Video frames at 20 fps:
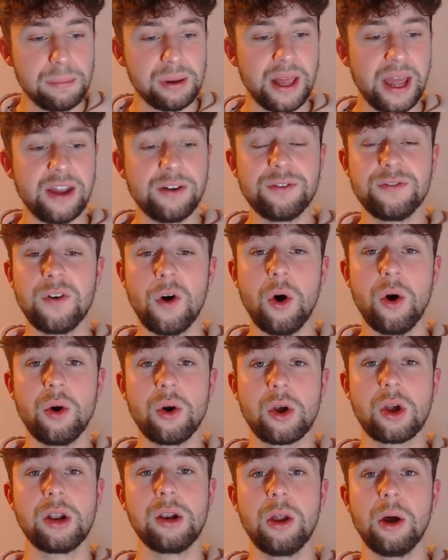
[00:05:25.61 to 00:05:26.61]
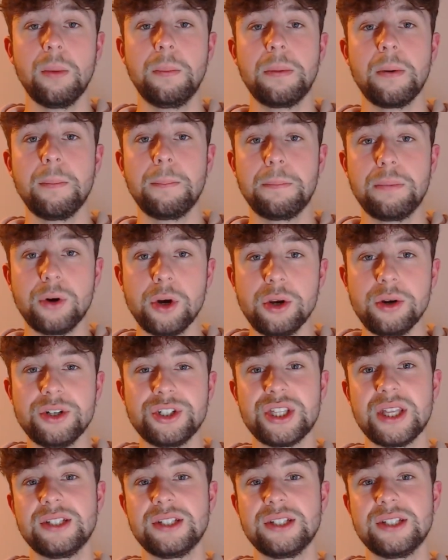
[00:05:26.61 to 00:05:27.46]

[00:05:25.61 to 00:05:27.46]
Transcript: playing for Club Bruges.